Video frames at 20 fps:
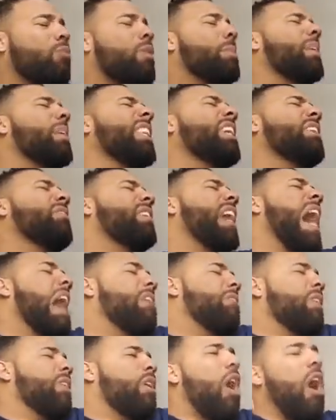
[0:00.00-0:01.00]
We believe,
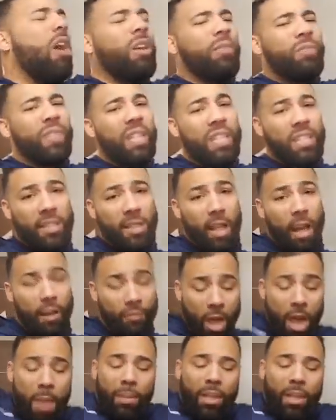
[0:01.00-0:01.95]
God, for all of this stuff,